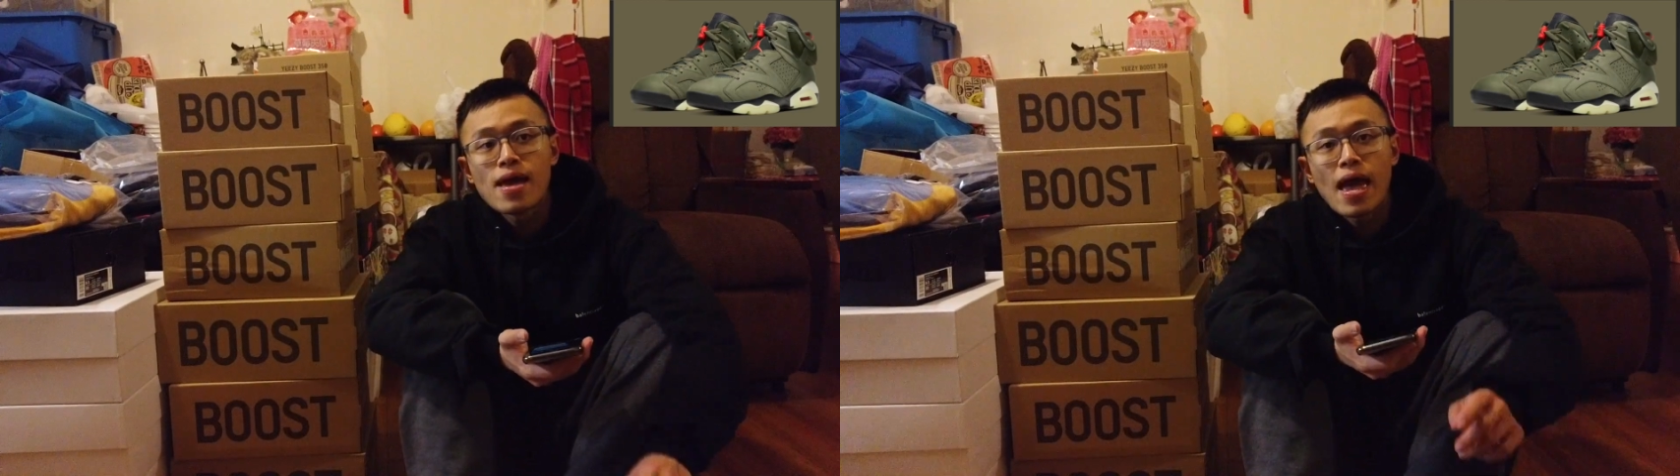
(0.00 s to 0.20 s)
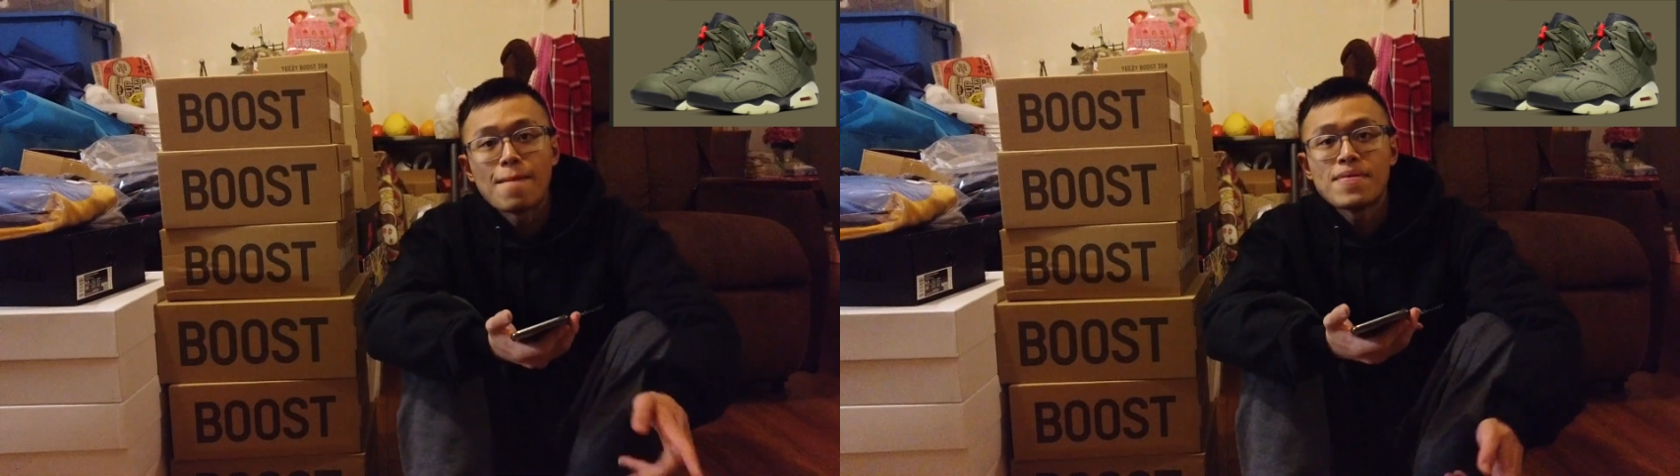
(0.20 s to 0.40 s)

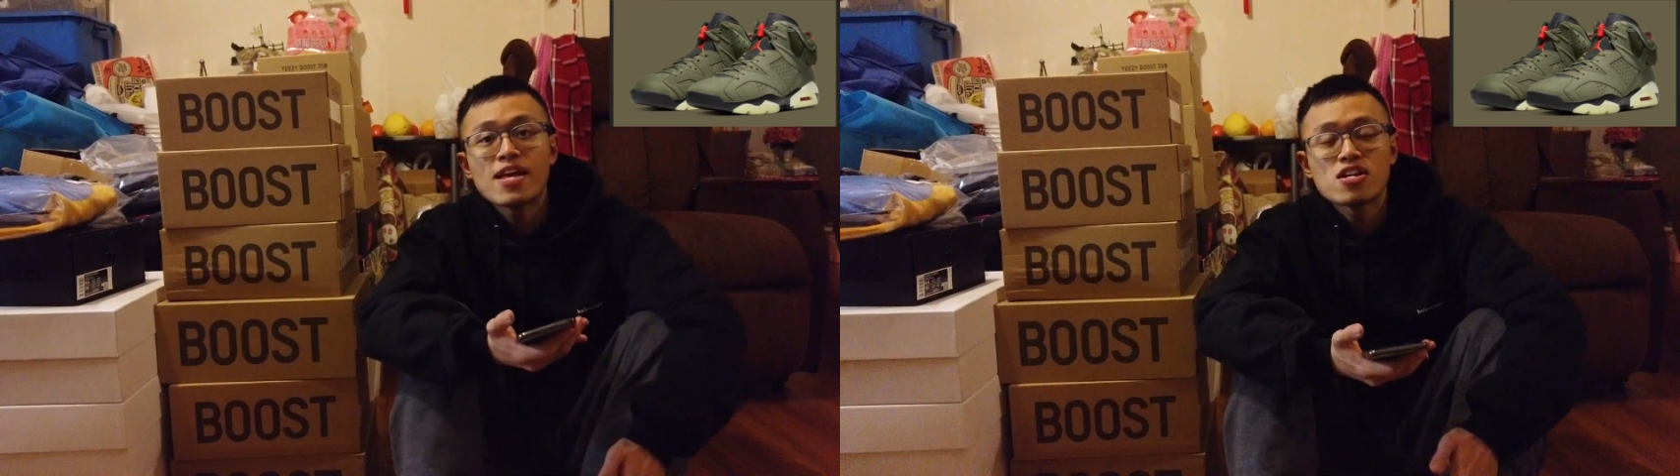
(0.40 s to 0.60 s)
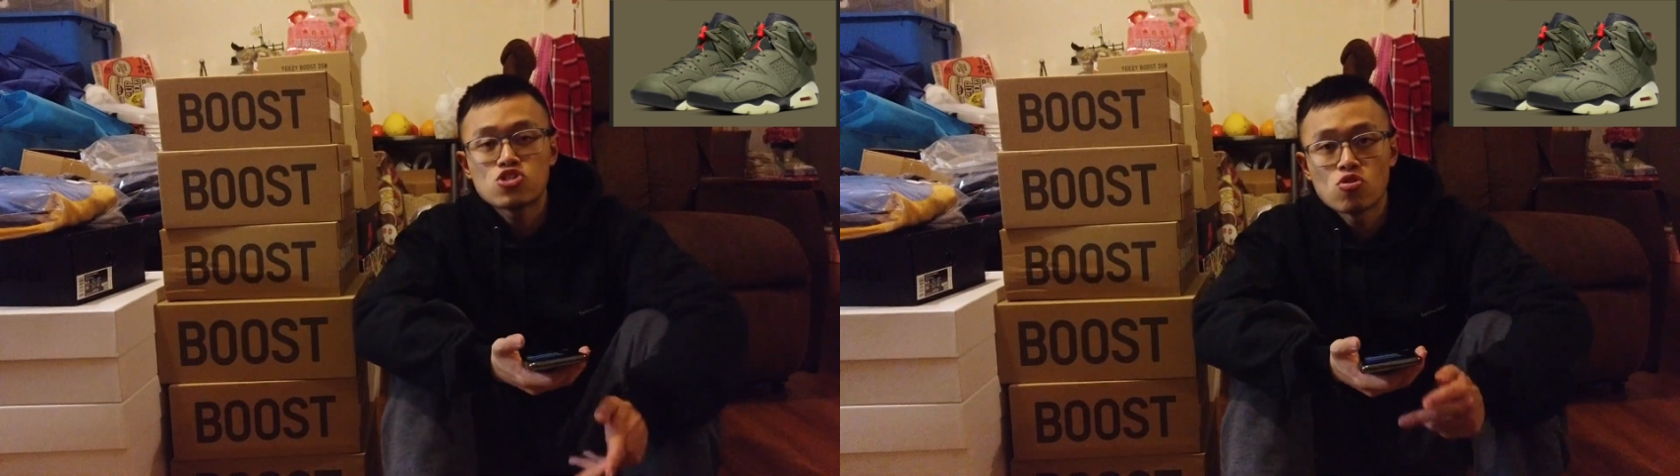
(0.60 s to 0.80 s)
and
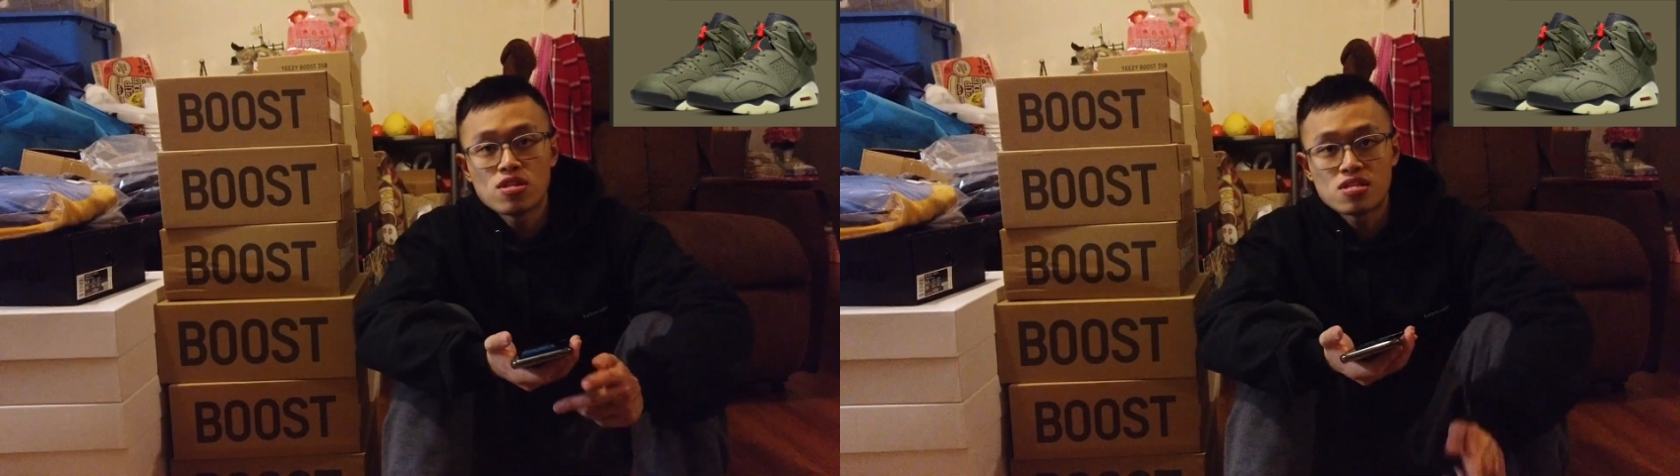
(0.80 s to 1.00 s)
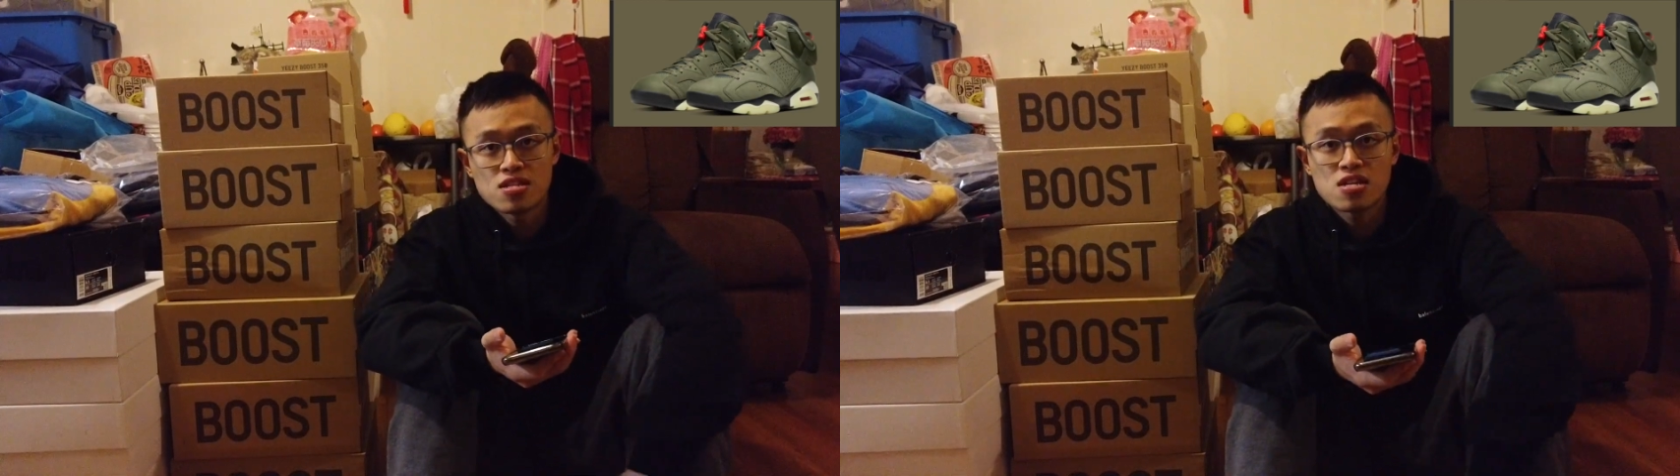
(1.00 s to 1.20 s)
being a
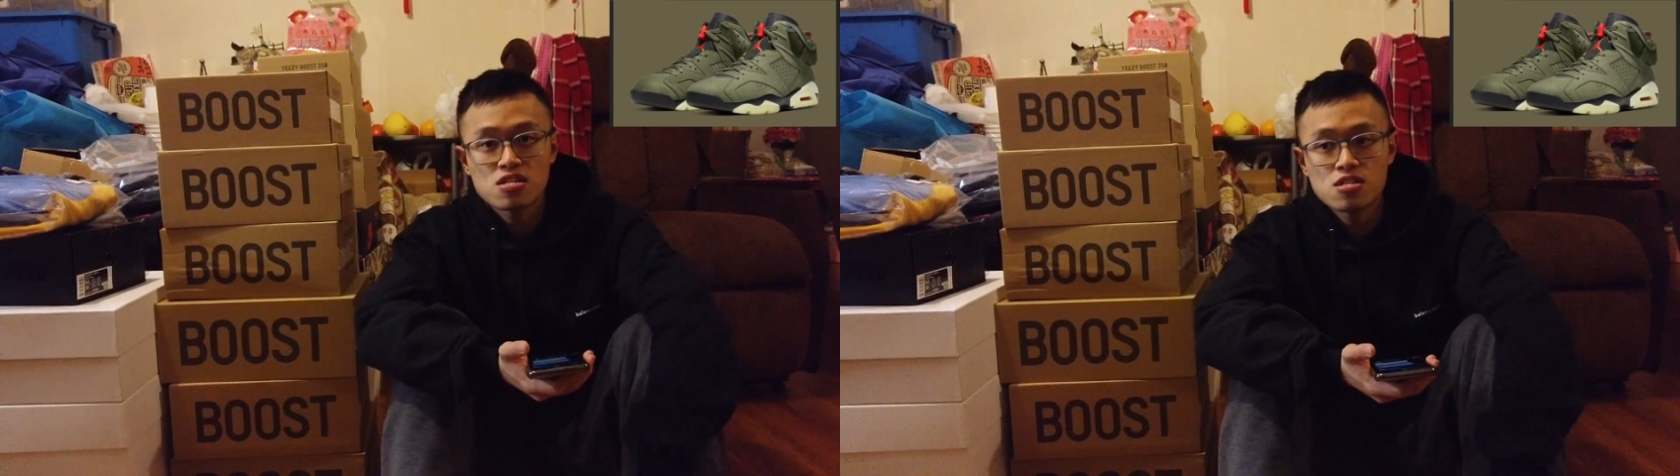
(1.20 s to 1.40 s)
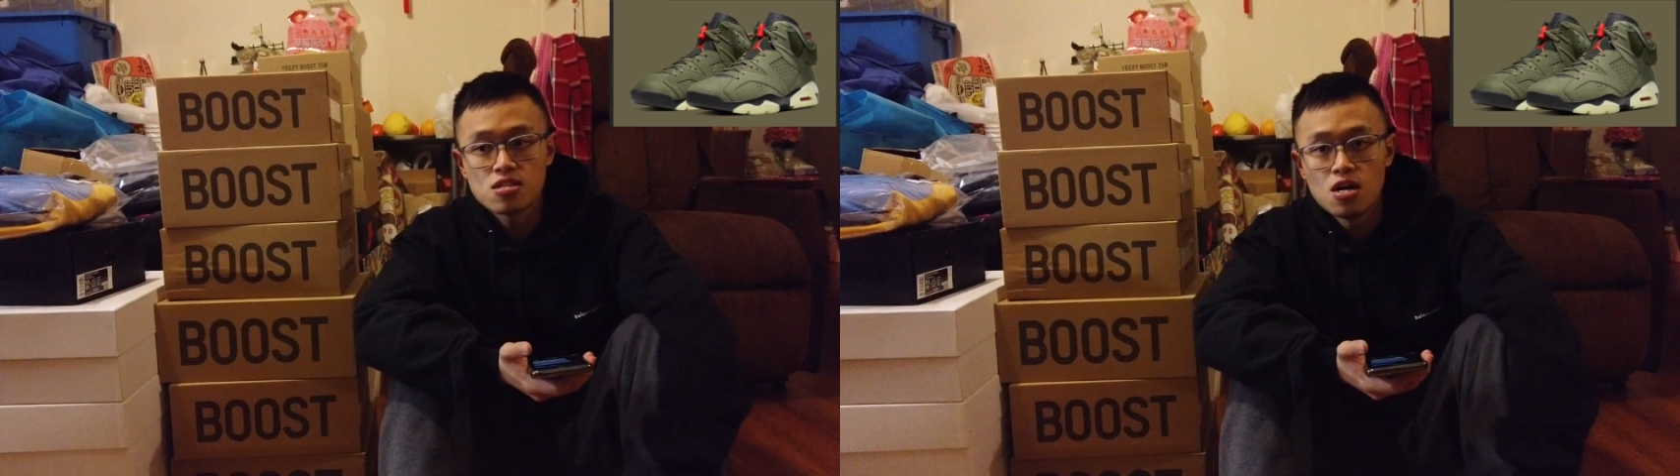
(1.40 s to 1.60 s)
Jordan 6
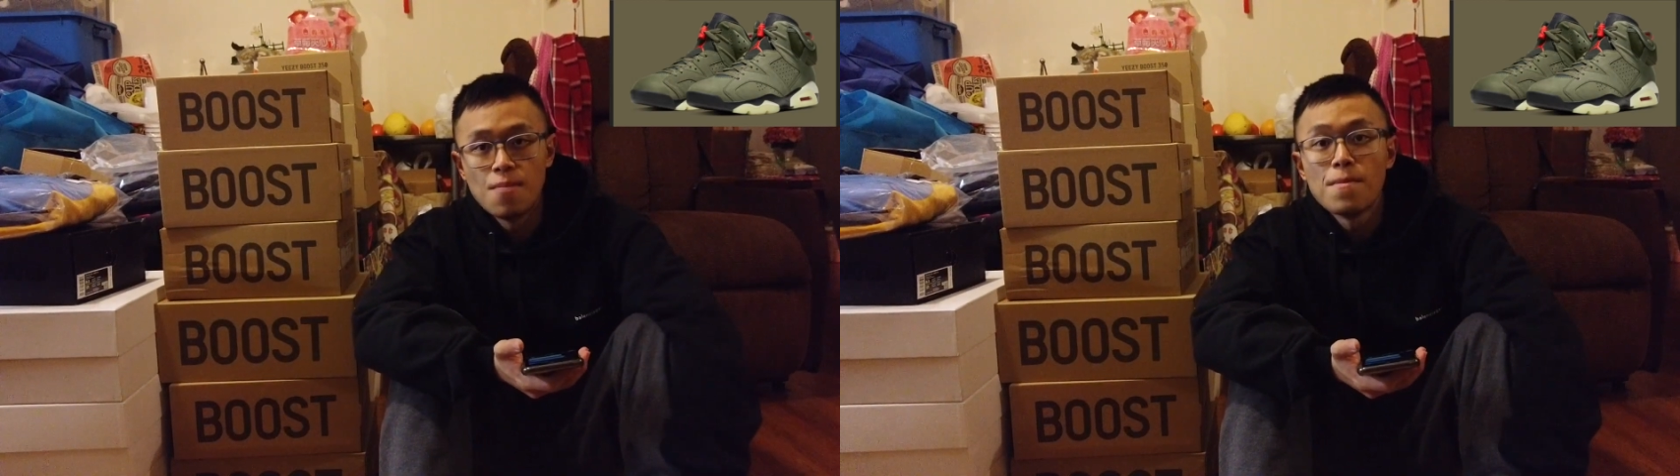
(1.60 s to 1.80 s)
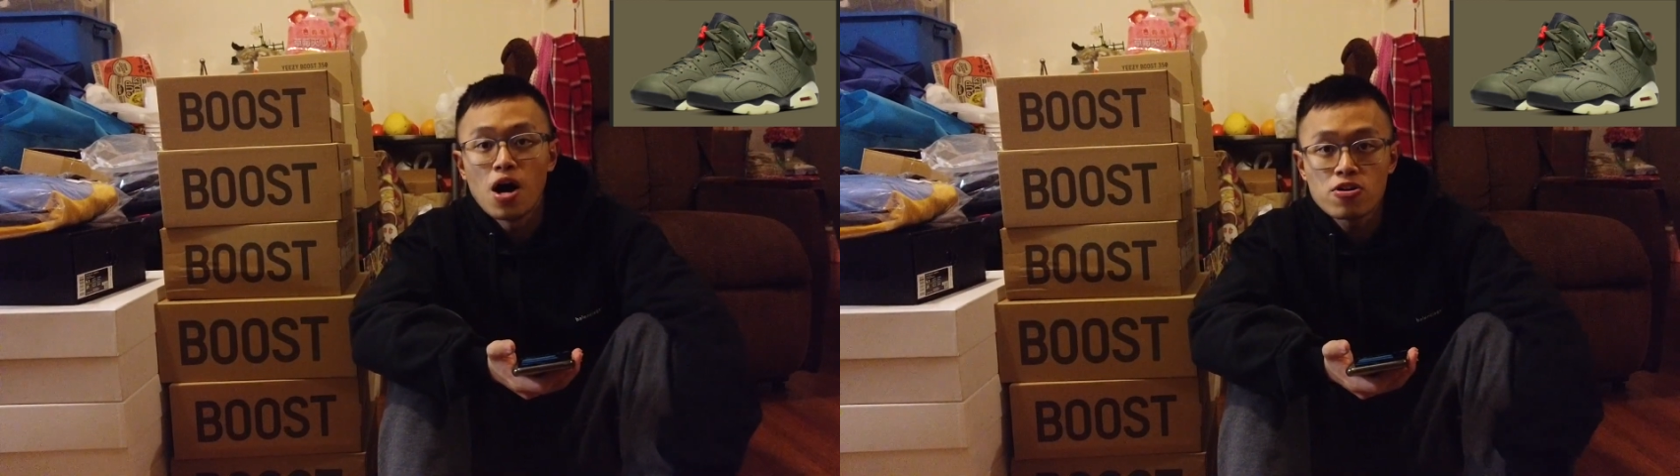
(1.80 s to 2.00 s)

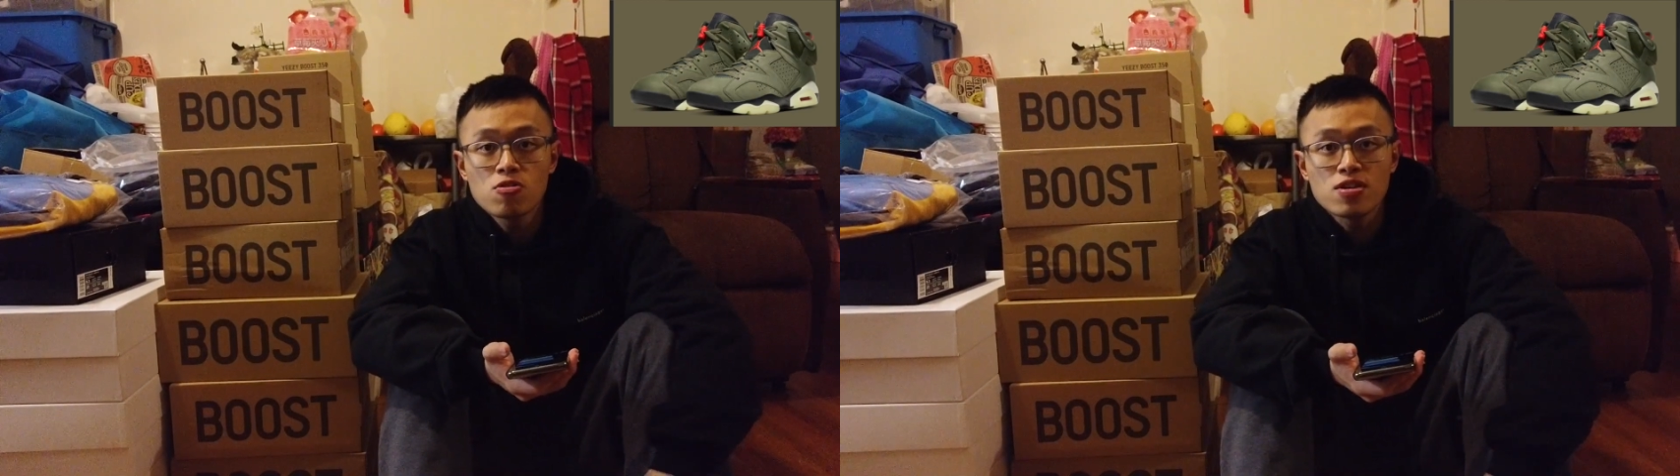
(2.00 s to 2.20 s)
model,